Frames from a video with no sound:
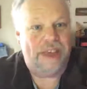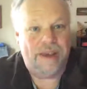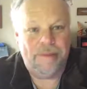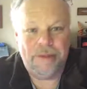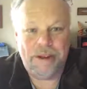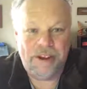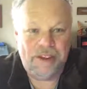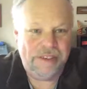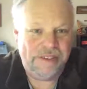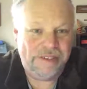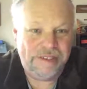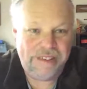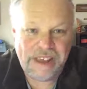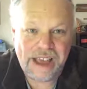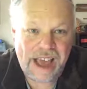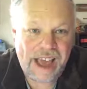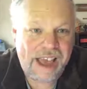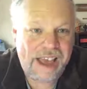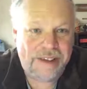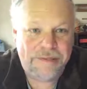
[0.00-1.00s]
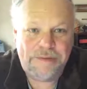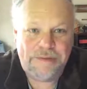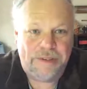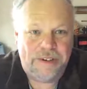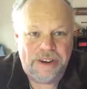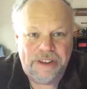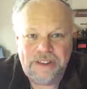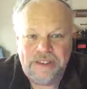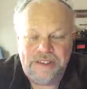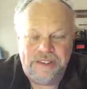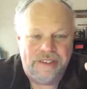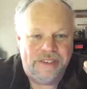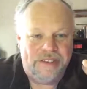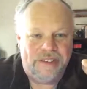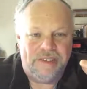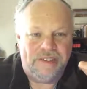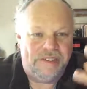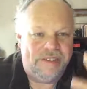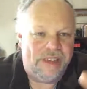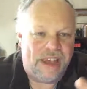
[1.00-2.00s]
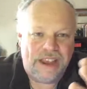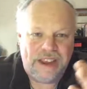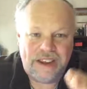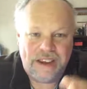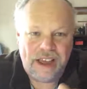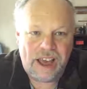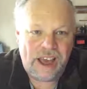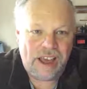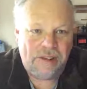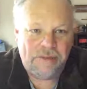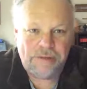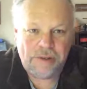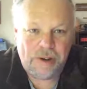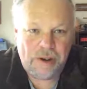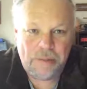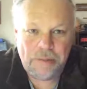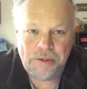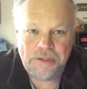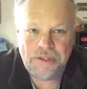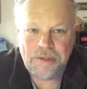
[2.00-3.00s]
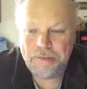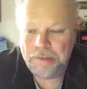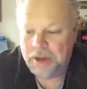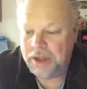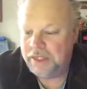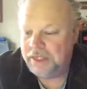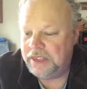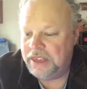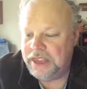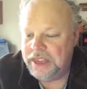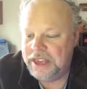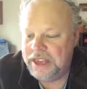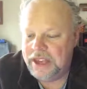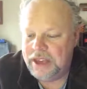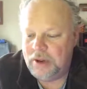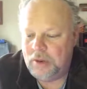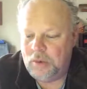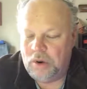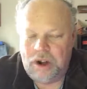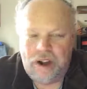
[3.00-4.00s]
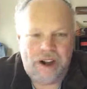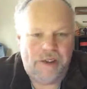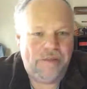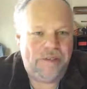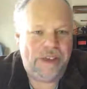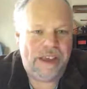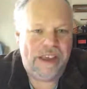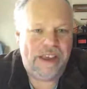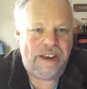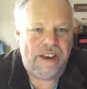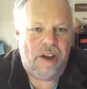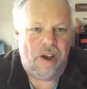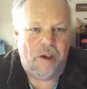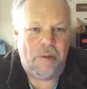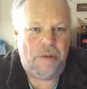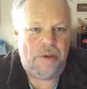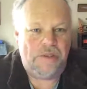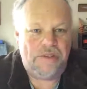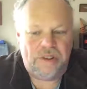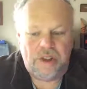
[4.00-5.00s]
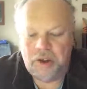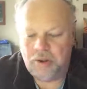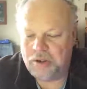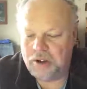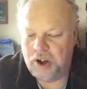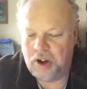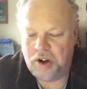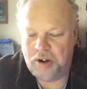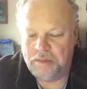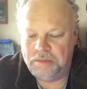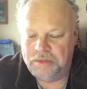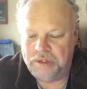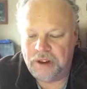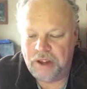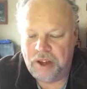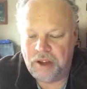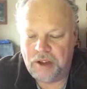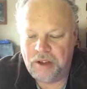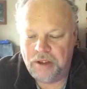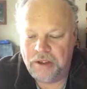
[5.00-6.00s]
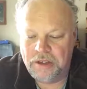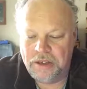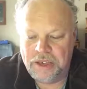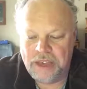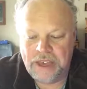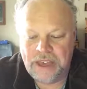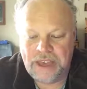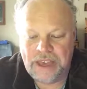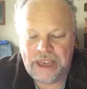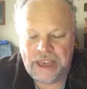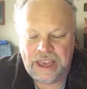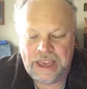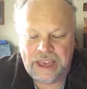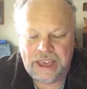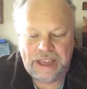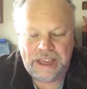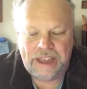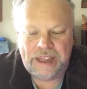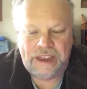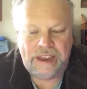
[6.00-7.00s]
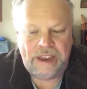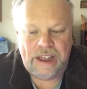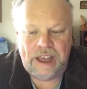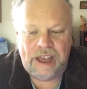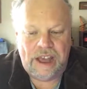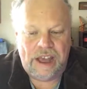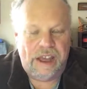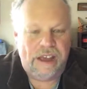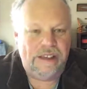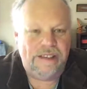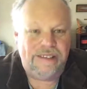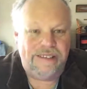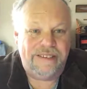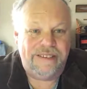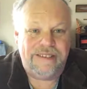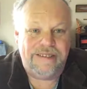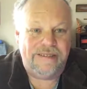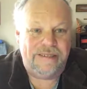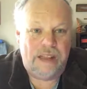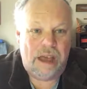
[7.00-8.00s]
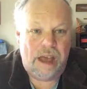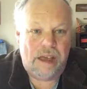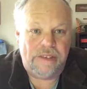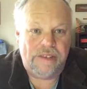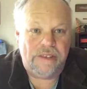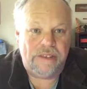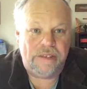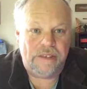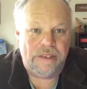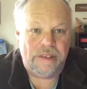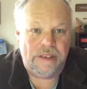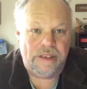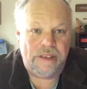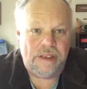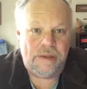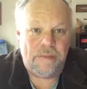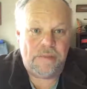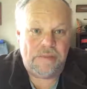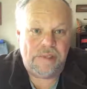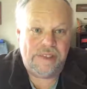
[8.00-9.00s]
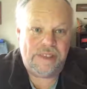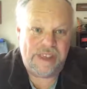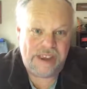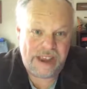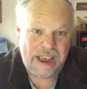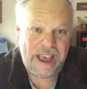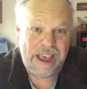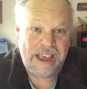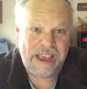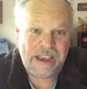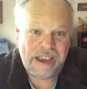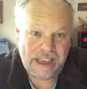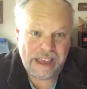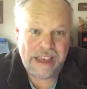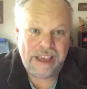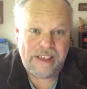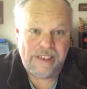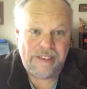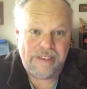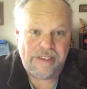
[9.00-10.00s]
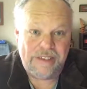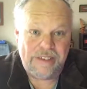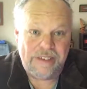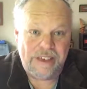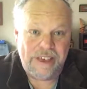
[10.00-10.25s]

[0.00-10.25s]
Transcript: I've been on this diet for this insane diet for almost a month where I've eaten almost no carbs at all, and uh, it's nuts today. It ends.